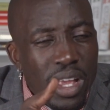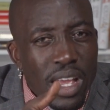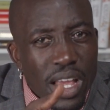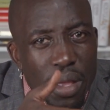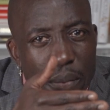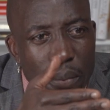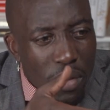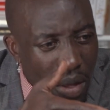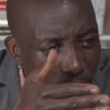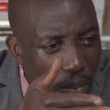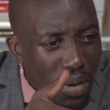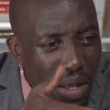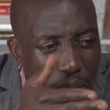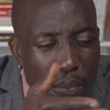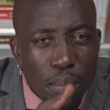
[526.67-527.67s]

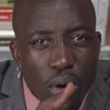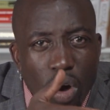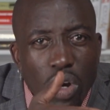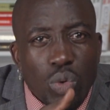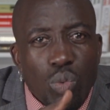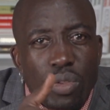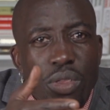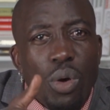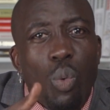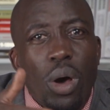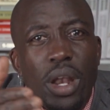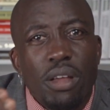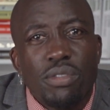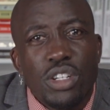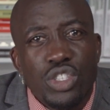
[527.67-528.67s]
in part with
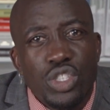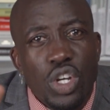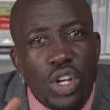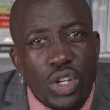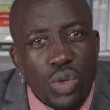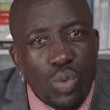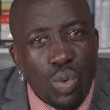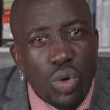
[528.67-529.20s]
whatever journey